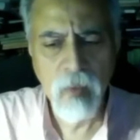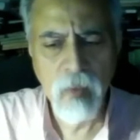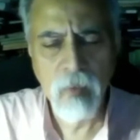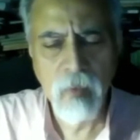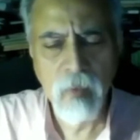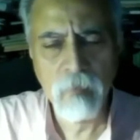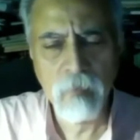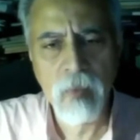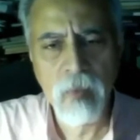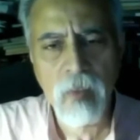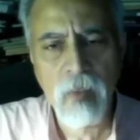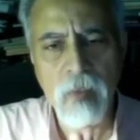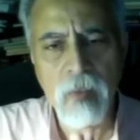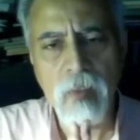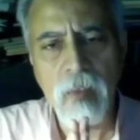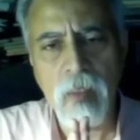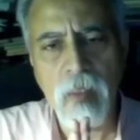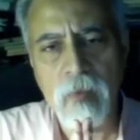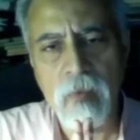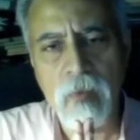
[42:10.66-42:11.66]
to
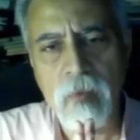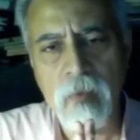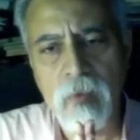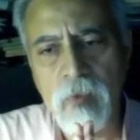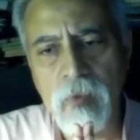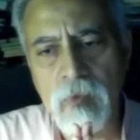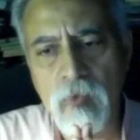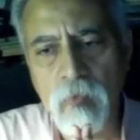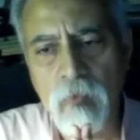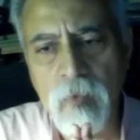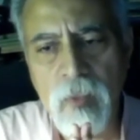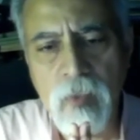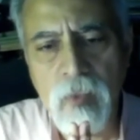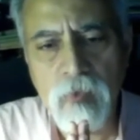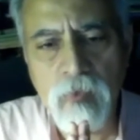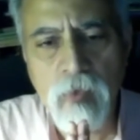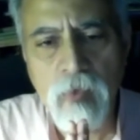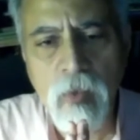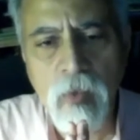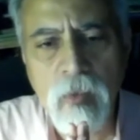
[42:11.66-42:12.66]
me, it
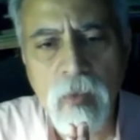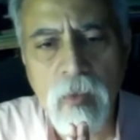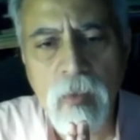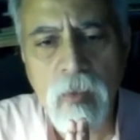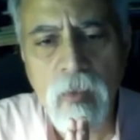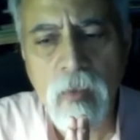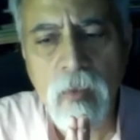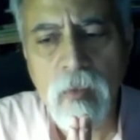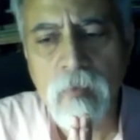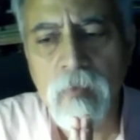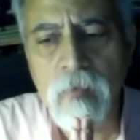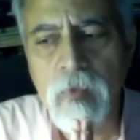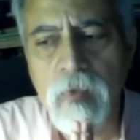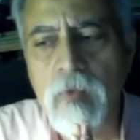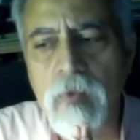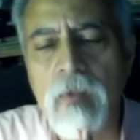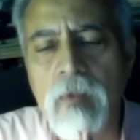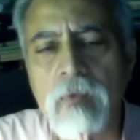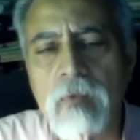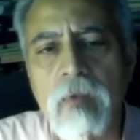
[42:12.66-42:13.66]
is not a
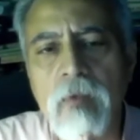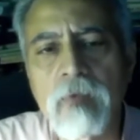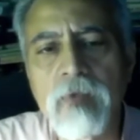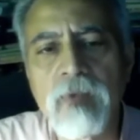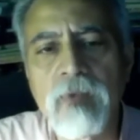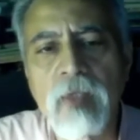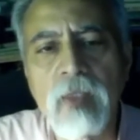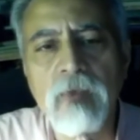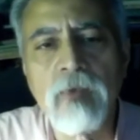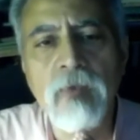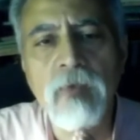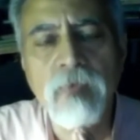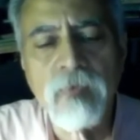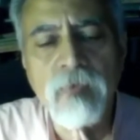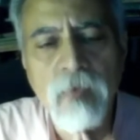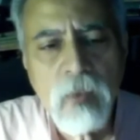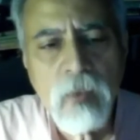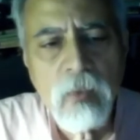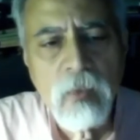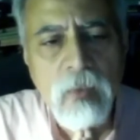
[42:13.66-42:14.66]
result of
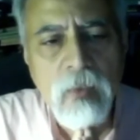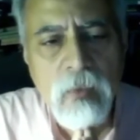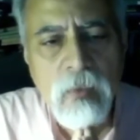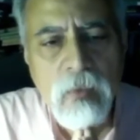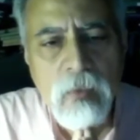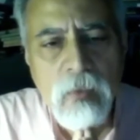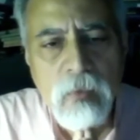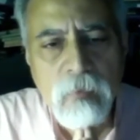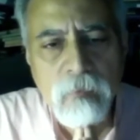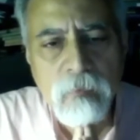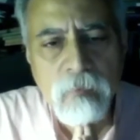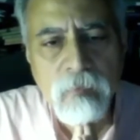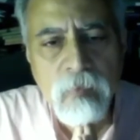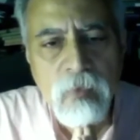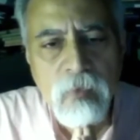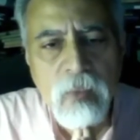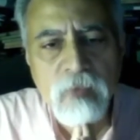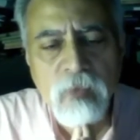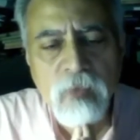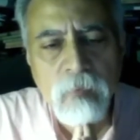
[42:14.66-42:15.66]
the
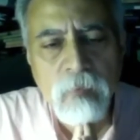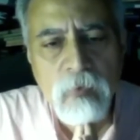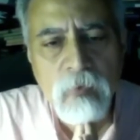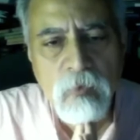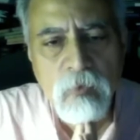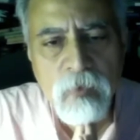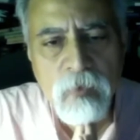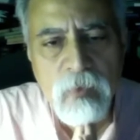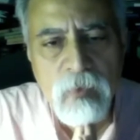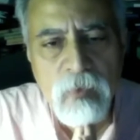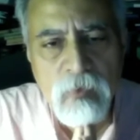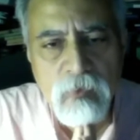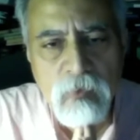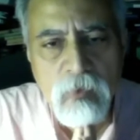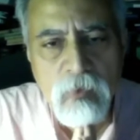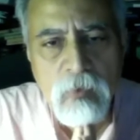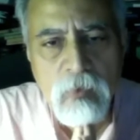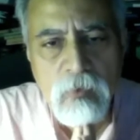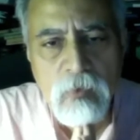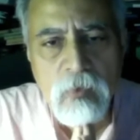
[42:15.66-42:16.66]
acceptance of it is
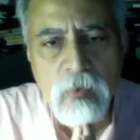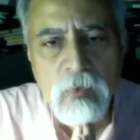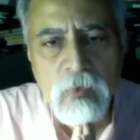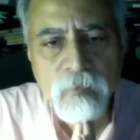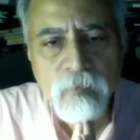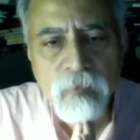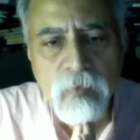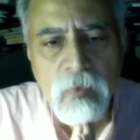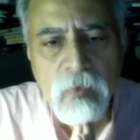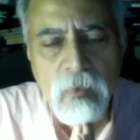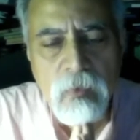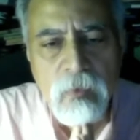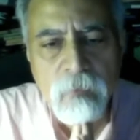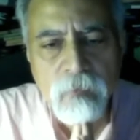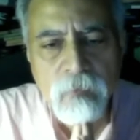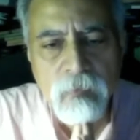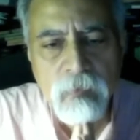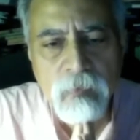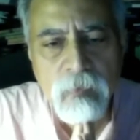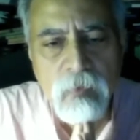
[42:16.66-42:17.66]
not
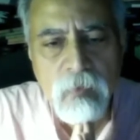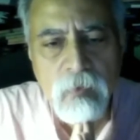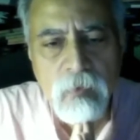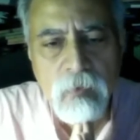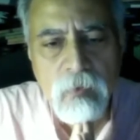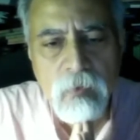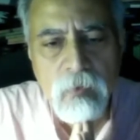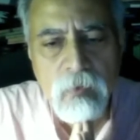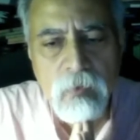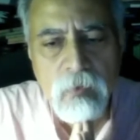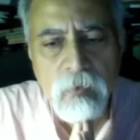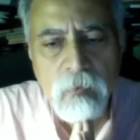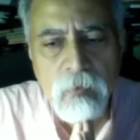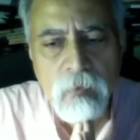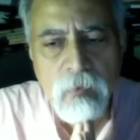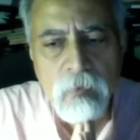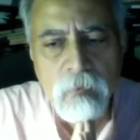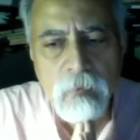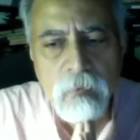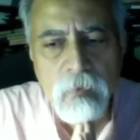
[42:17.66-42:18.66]

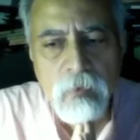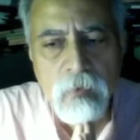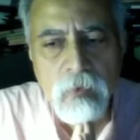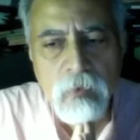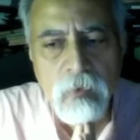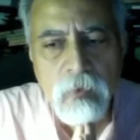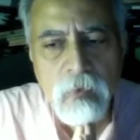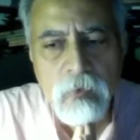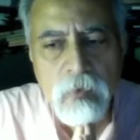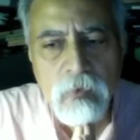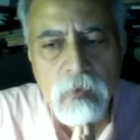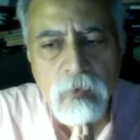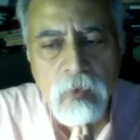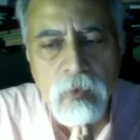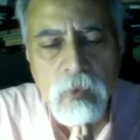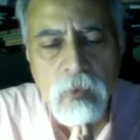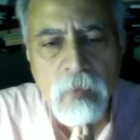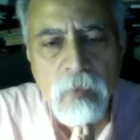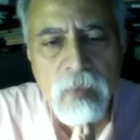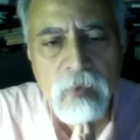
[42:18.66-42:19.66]
it is
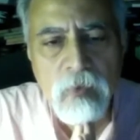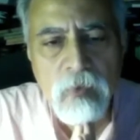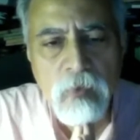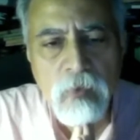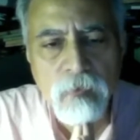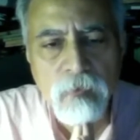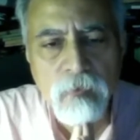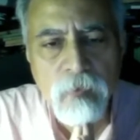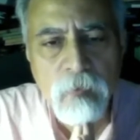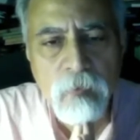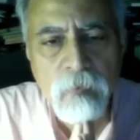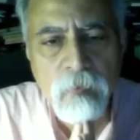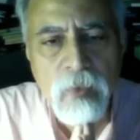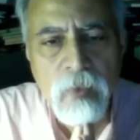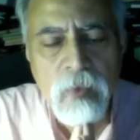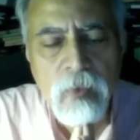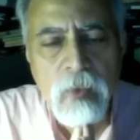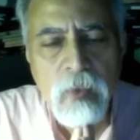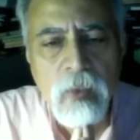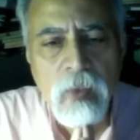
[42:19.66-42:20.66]
not a matter of
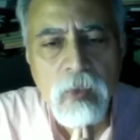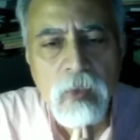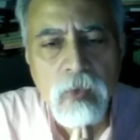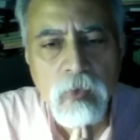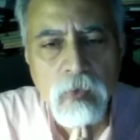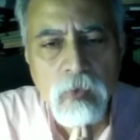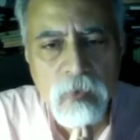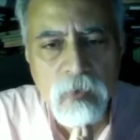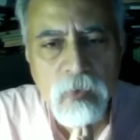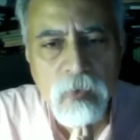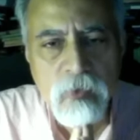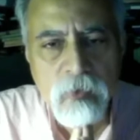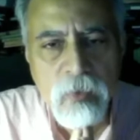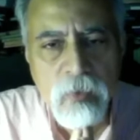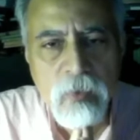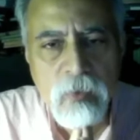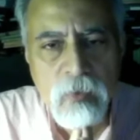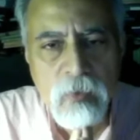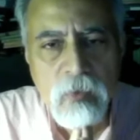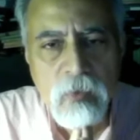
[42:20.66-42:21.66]
being Eurocentric.